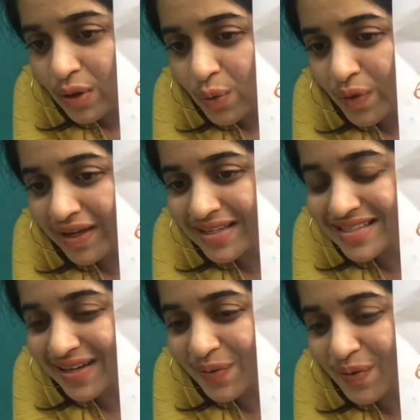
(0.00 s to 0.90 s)
Where is
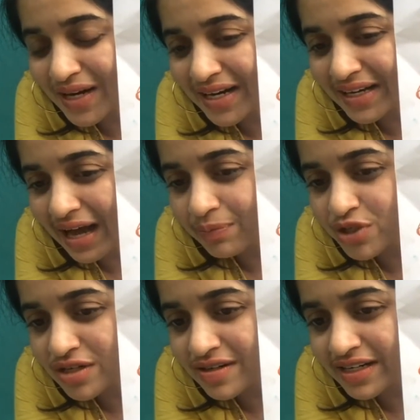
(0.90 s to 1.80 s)
the woolen cap,
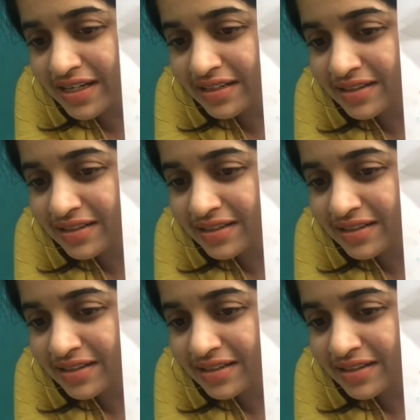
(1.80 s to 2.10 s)
children?